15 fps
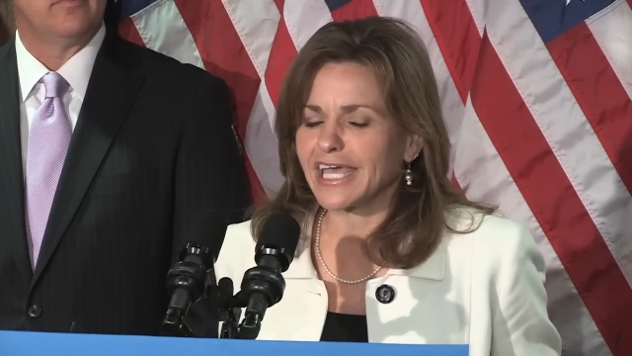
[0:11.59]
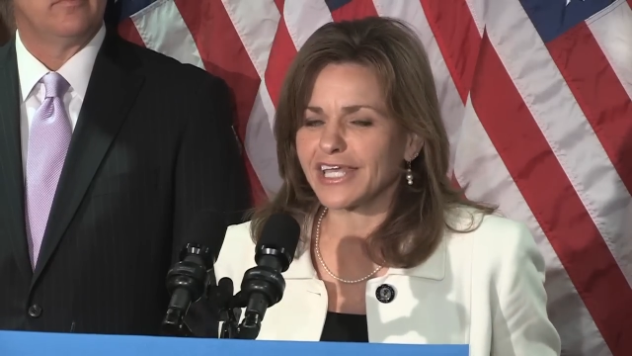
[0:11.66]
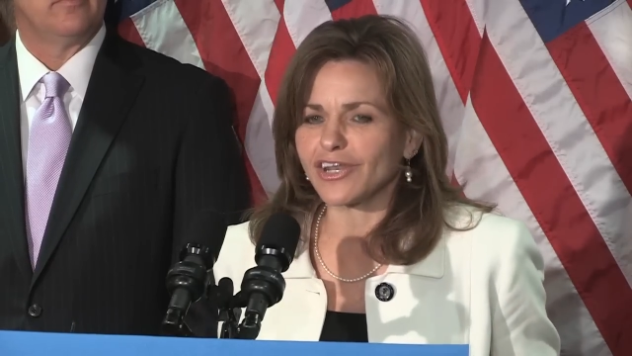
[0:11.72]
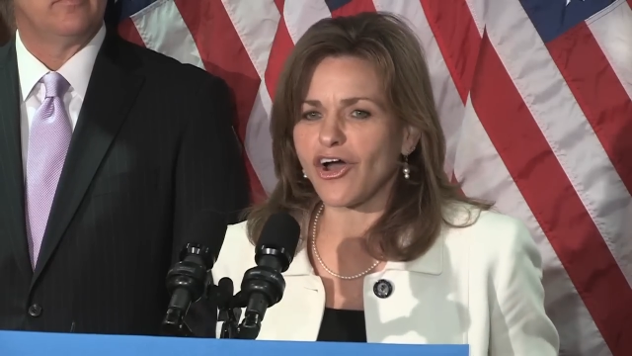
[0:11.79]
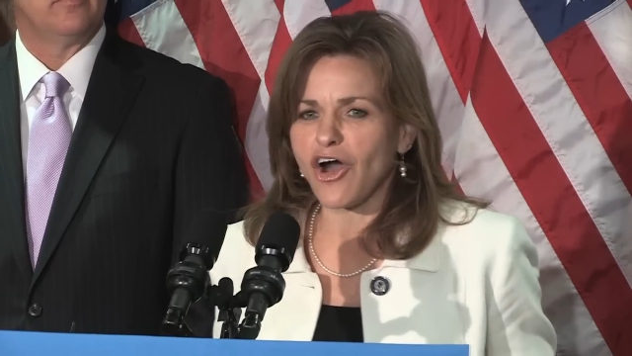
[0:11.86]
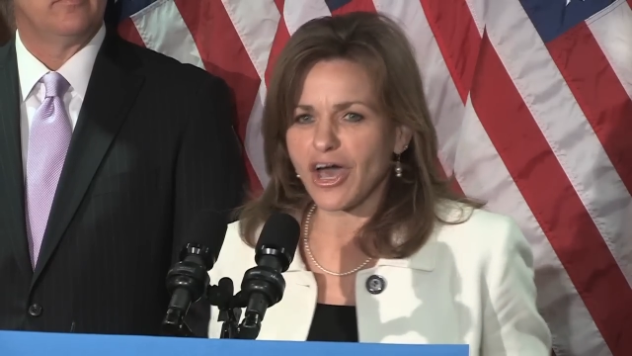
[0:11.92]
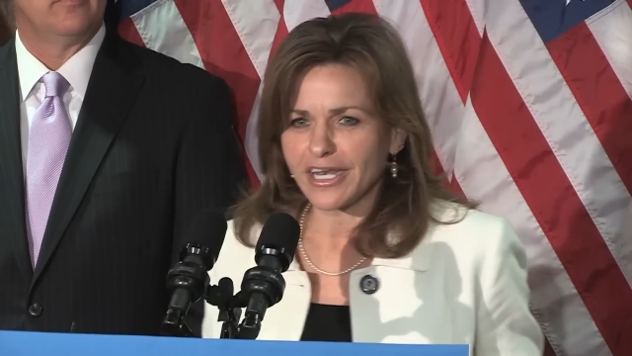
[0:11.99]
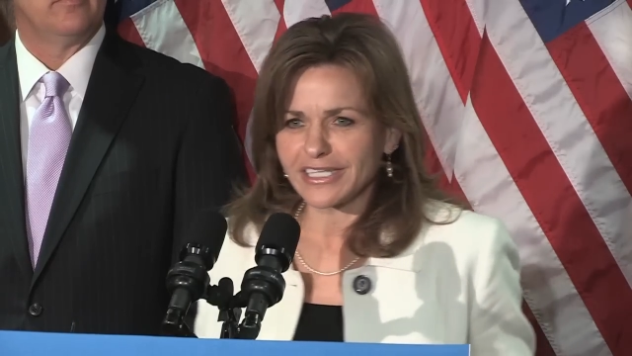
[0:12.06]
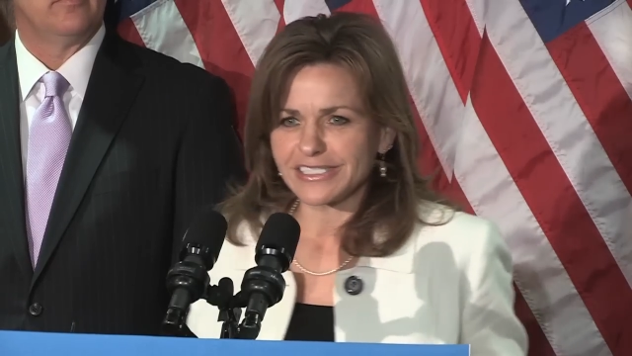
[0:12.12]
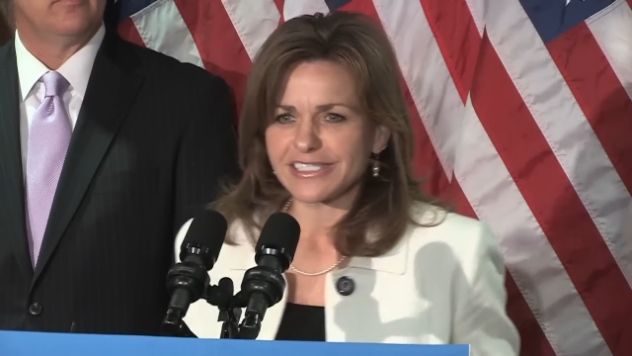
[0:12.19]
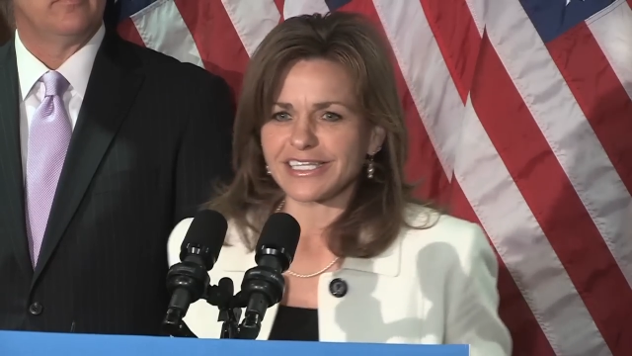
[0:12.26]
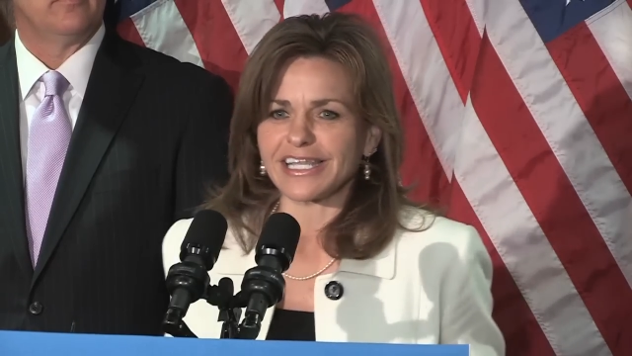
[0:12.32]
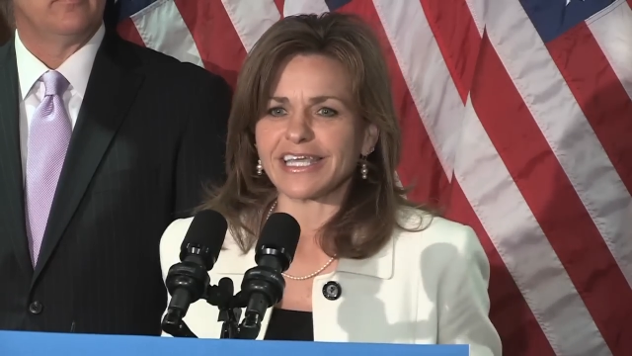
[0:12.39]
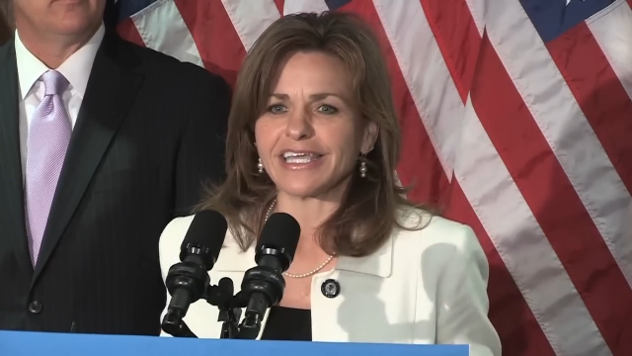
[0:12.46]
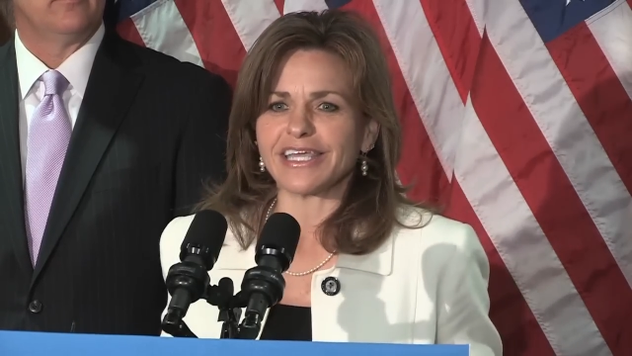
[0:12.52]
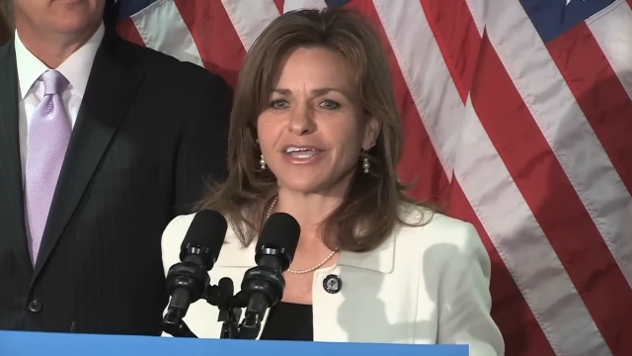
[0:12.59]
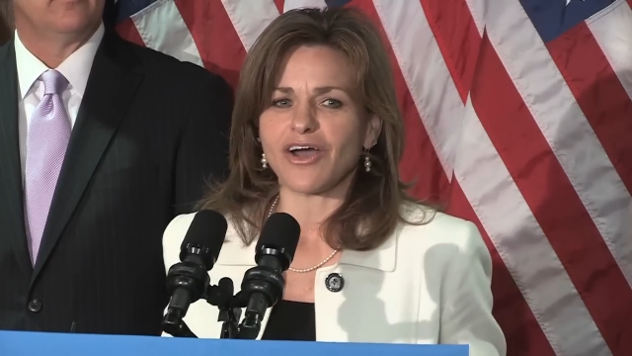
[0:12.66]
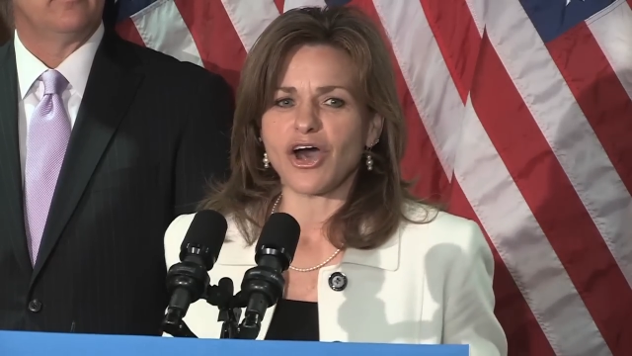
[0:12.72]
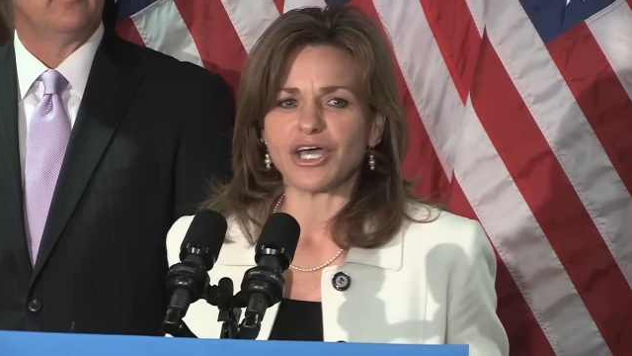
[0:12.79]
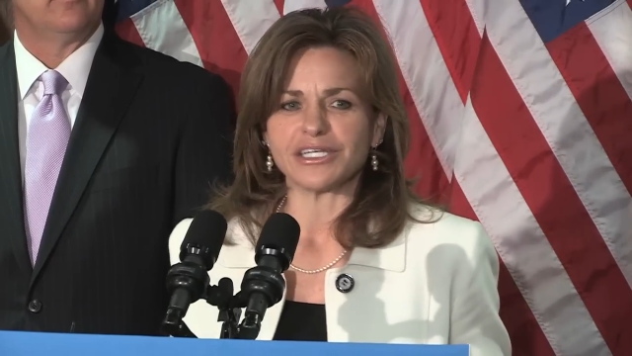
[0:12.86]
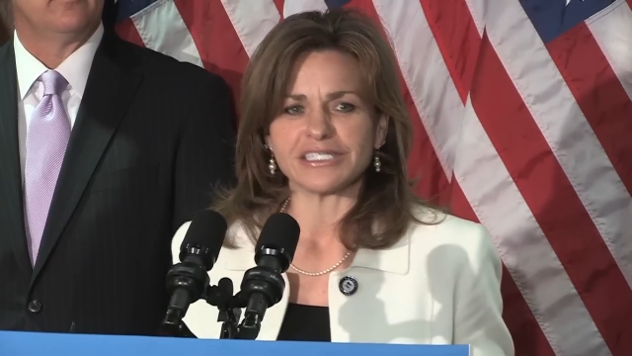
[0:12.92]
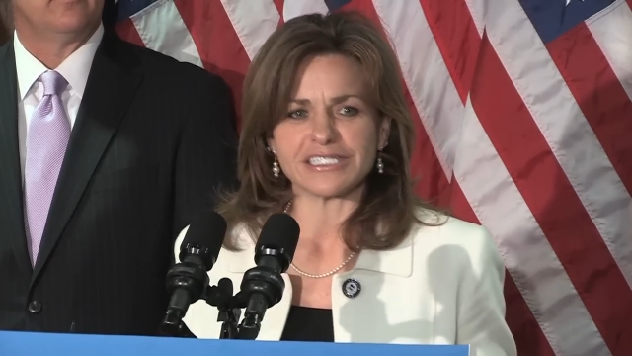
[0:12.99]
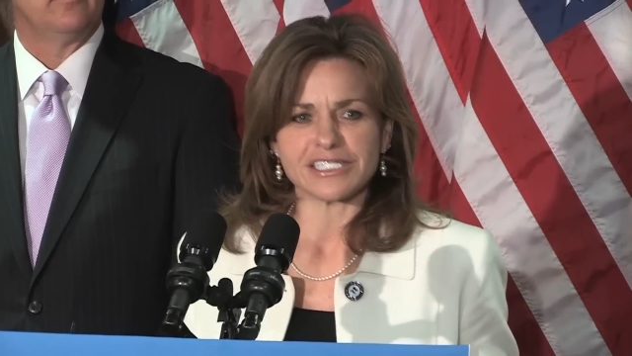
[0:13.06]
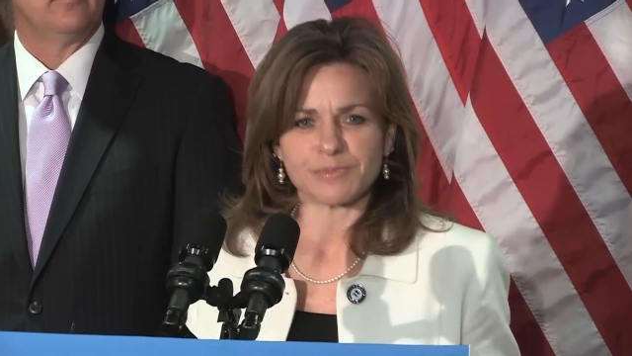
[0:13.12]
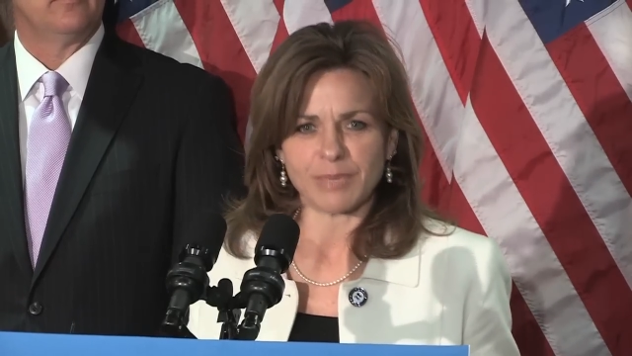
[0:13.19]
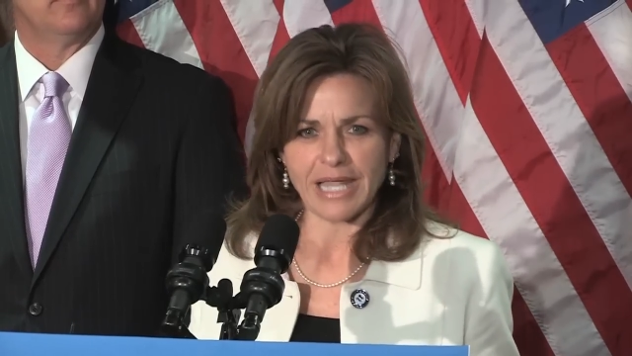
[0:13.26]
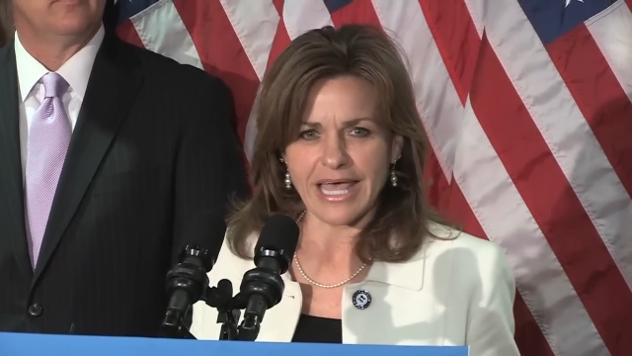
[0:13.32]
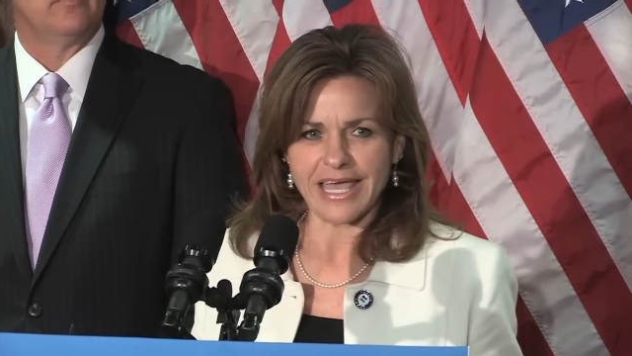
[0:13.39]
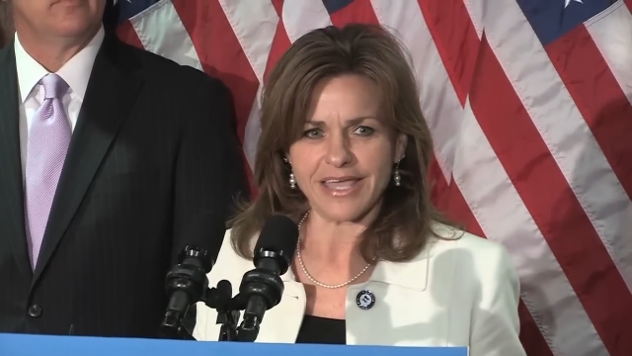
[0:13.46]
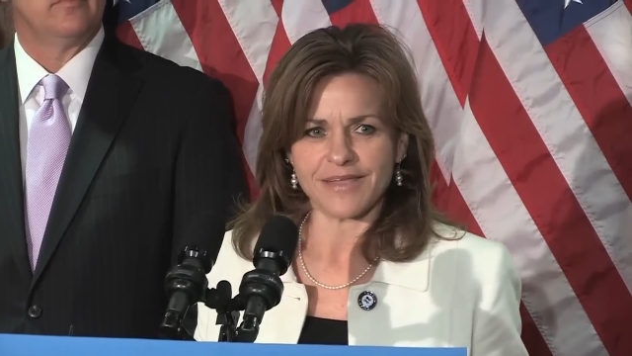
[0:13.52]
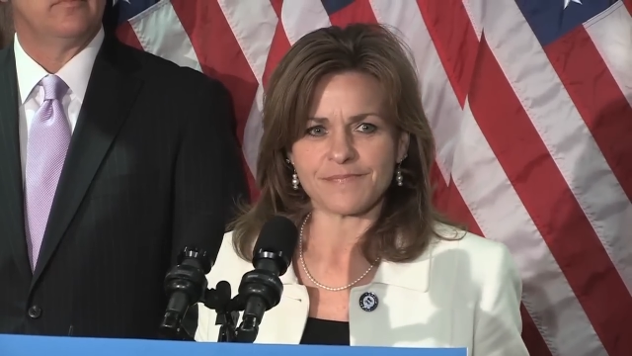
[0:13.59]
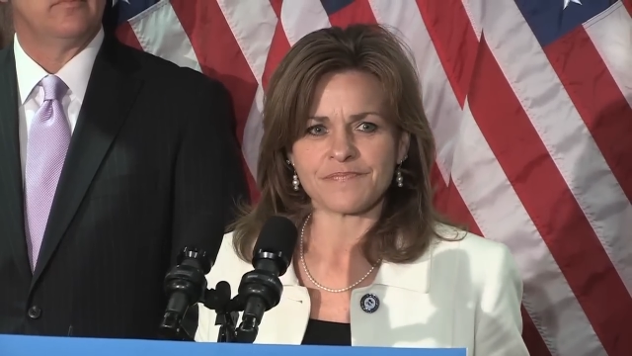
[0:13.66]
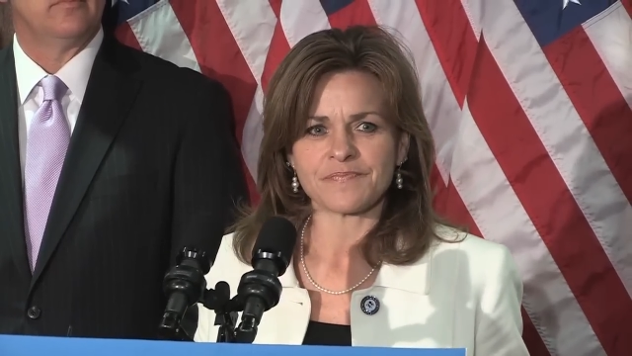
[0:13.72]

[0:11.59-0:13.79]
and honestly on display.